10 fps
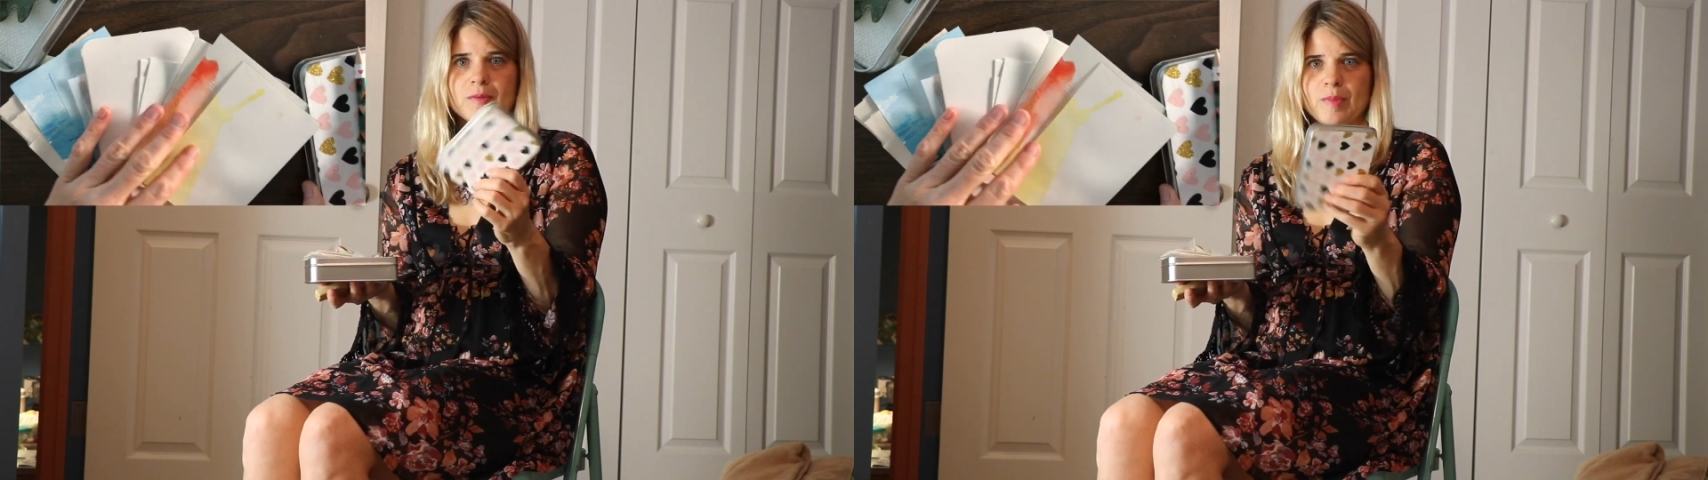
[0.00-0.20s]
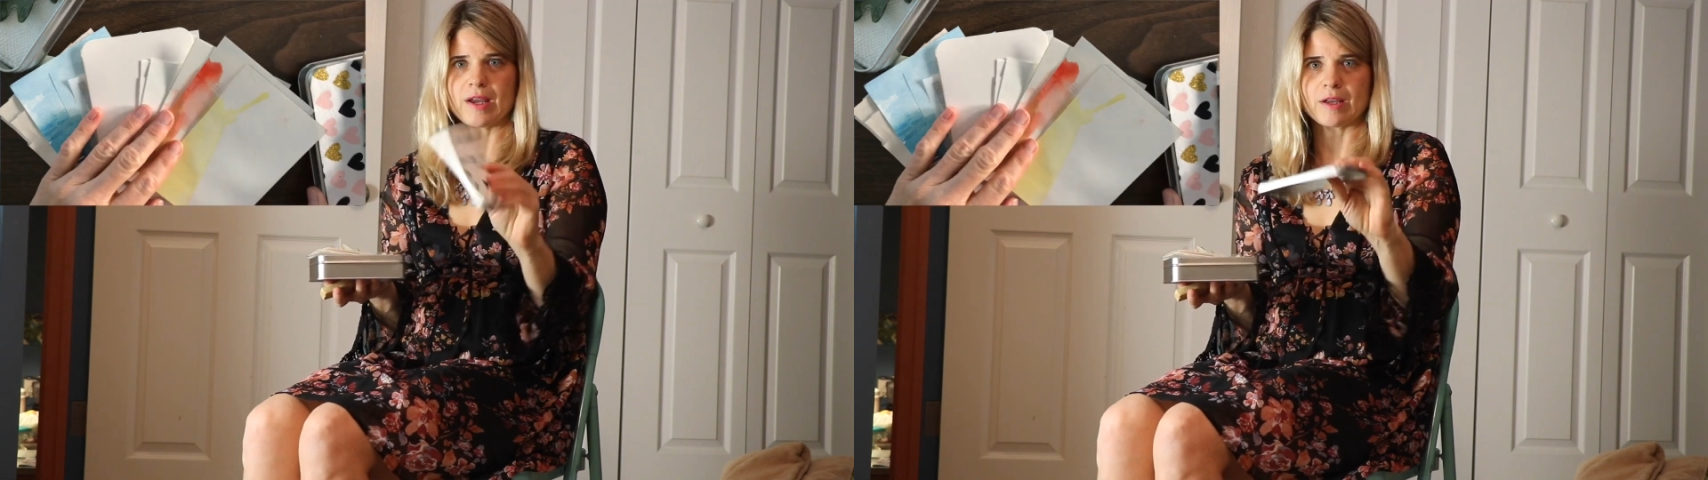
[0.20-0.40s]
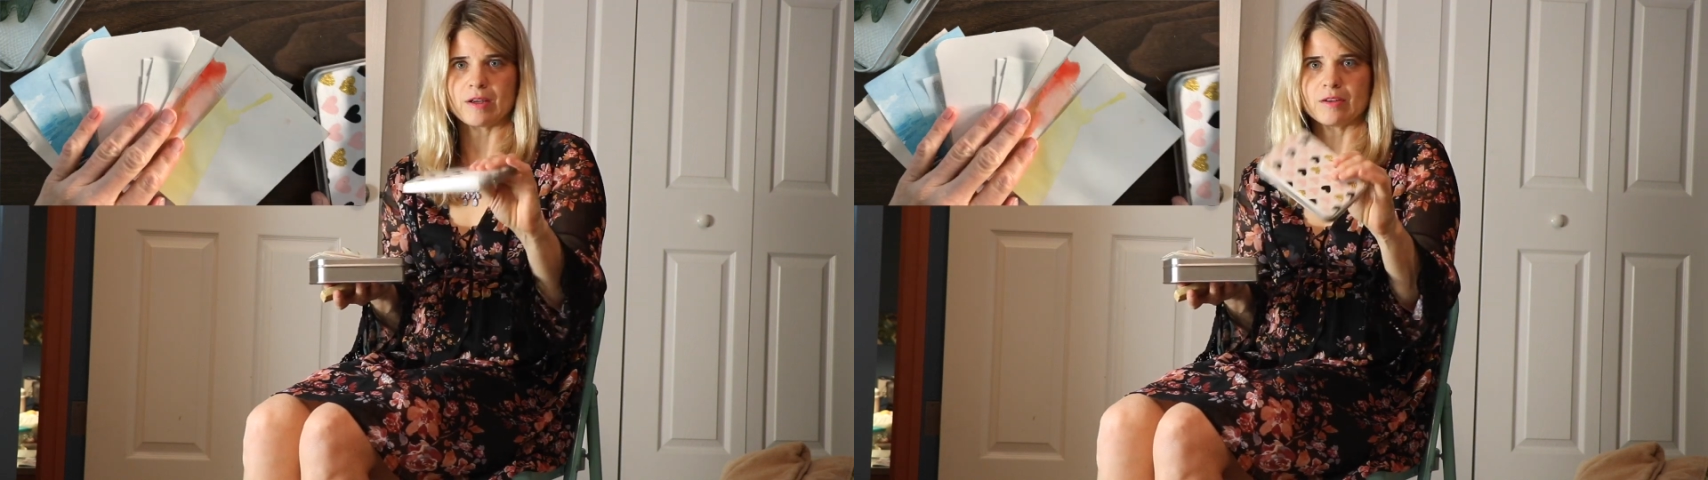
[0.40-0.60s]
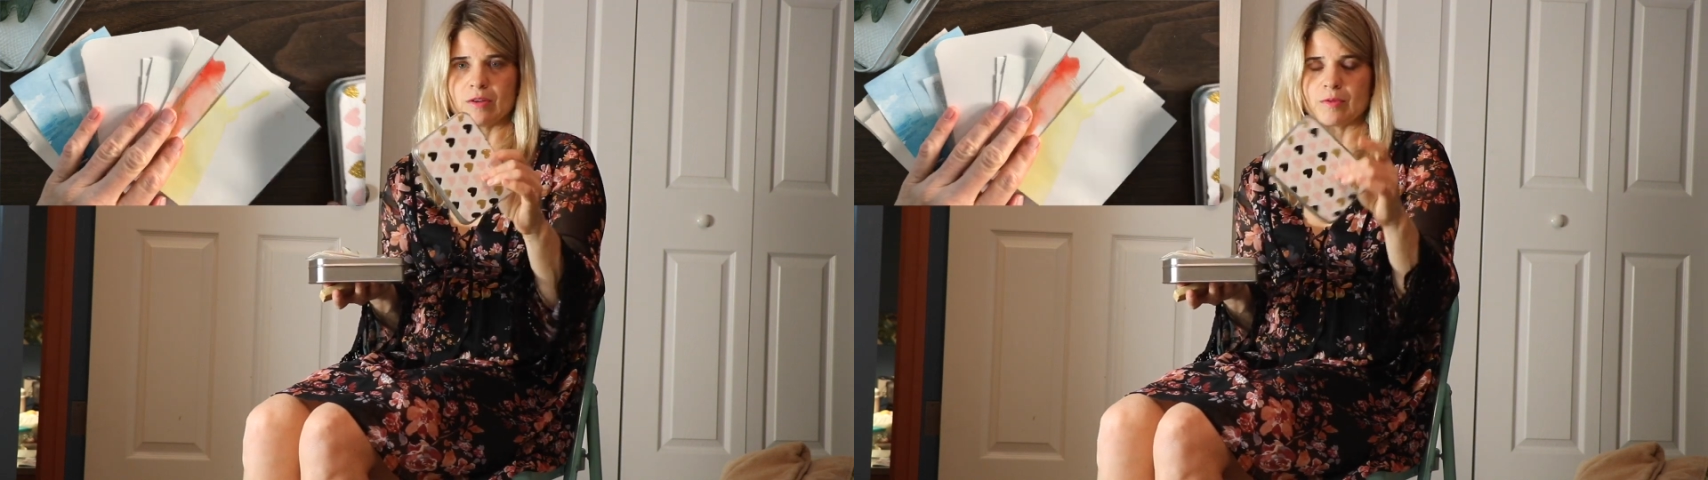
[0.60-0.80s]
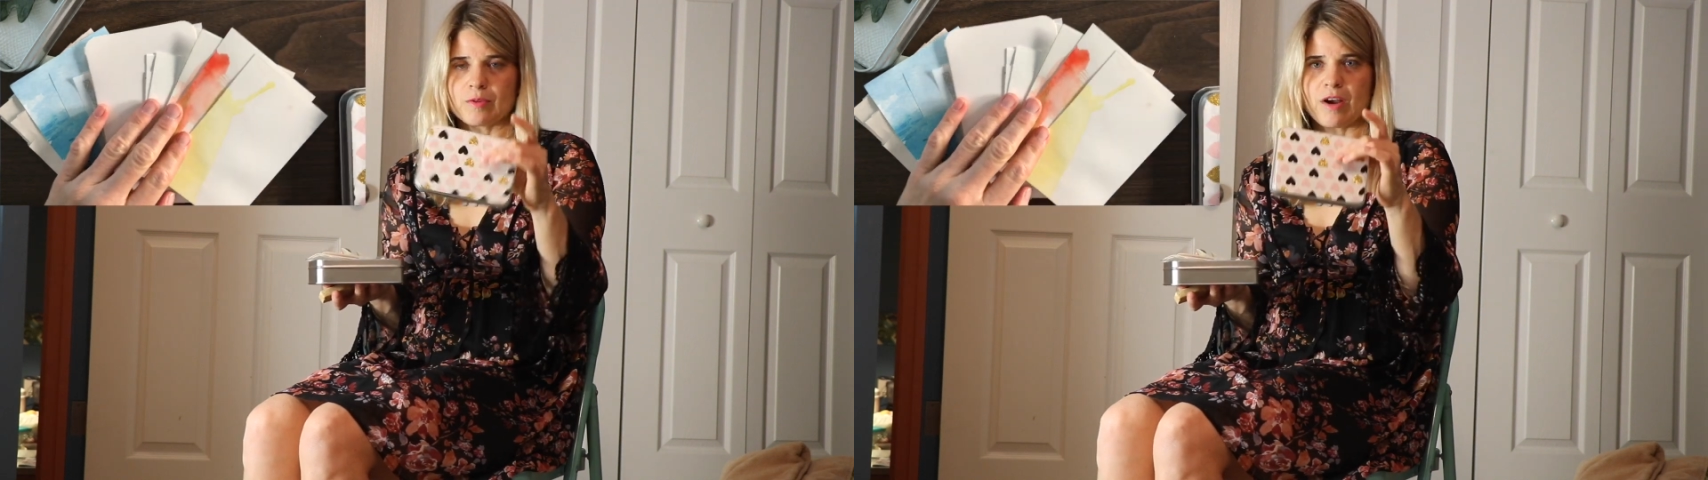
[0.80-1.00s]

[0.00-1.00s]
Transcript: it by